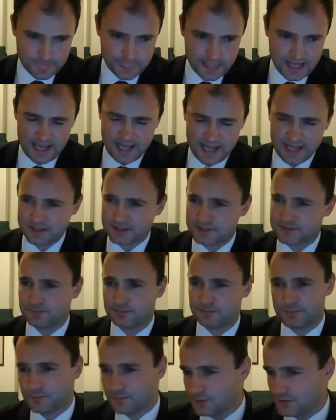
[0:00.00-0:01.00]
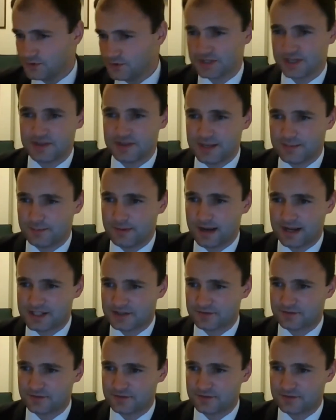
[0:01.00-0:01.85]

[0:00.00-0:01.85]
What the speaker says: And you see the impacts of